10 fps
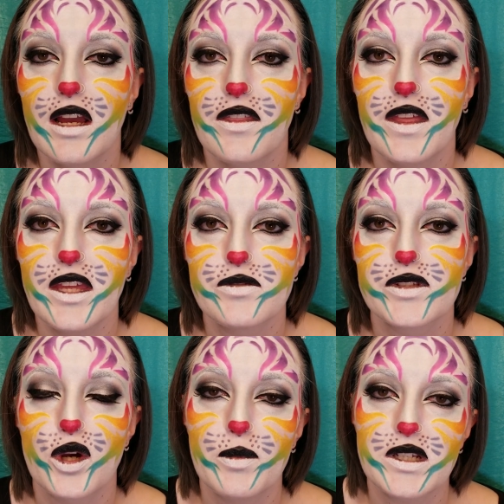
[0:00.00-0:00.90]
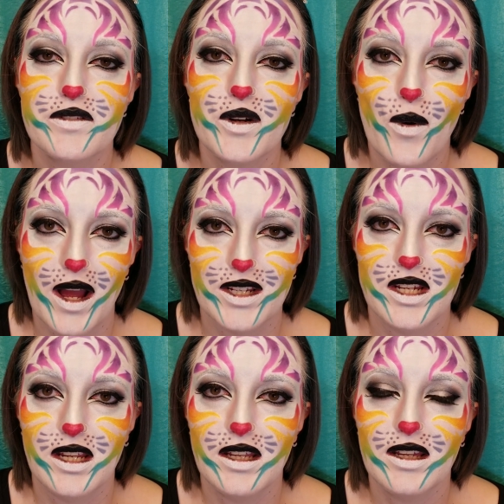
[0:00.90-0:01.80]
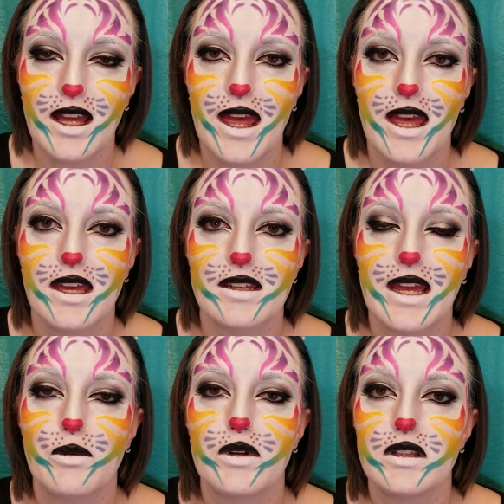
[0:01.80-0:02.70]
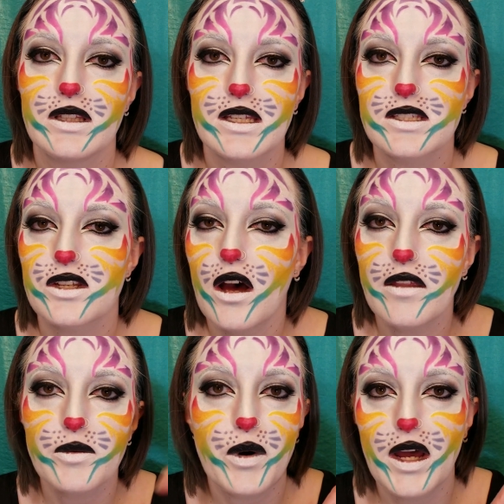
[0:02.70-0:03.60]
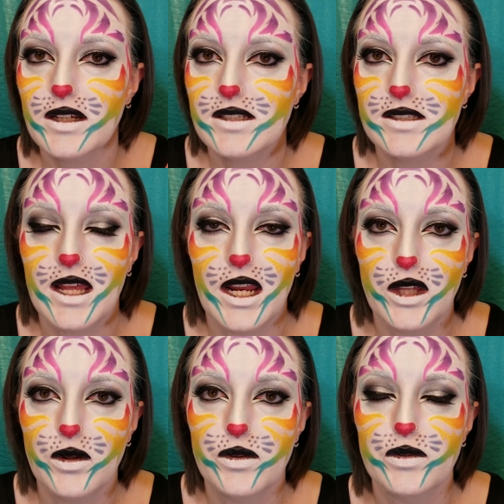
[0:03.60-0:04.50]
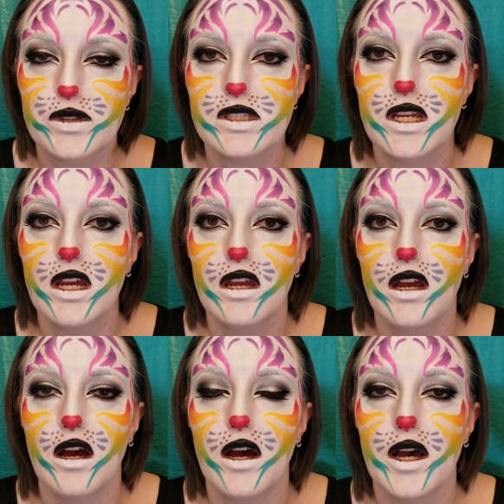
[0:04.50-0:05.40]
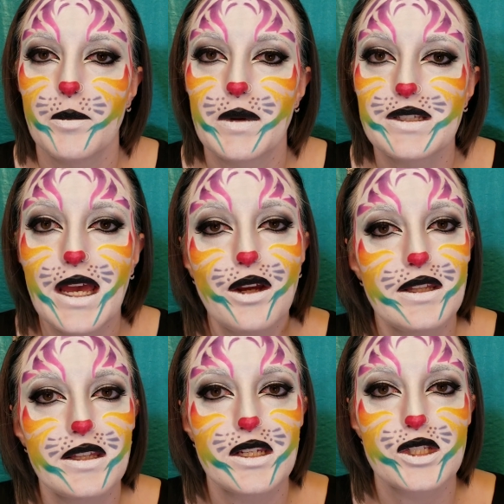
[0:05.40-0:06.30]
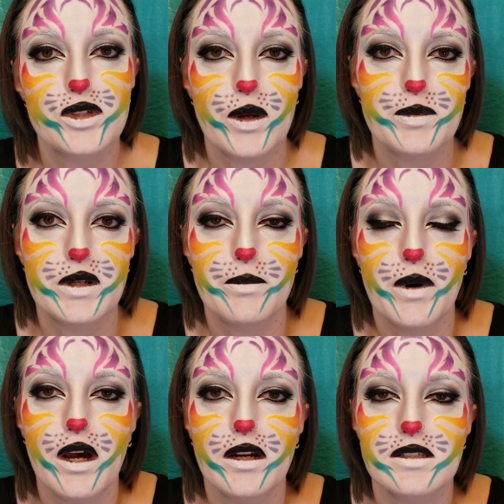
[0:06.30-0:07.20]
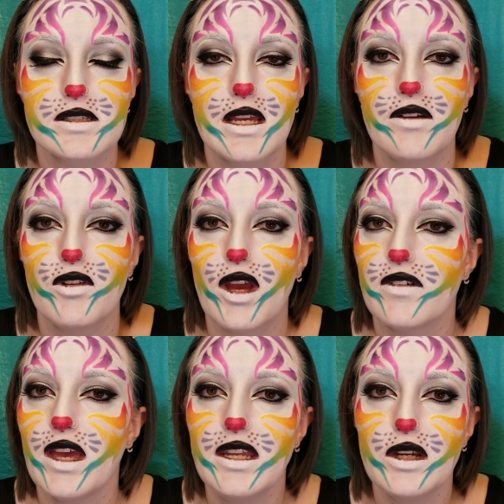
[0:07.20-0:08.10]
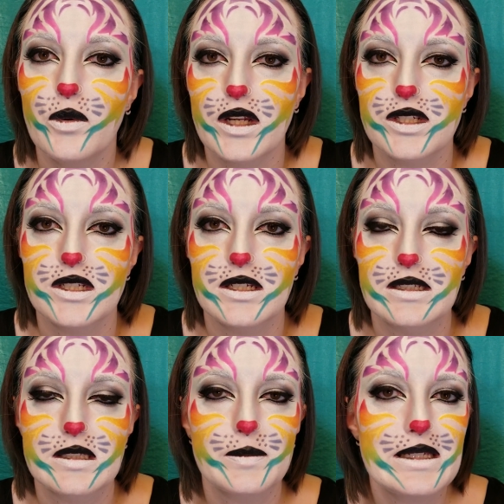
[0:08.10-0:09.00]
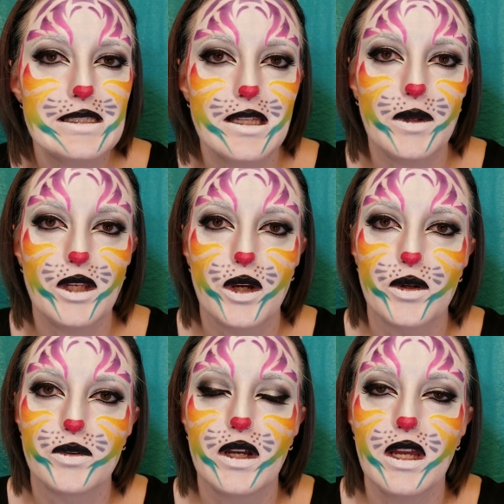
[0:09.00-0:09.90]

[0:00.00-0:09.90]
Thank you so much for watching, and I will list all the products that I used down in the description box. If you have any questions, please let me know.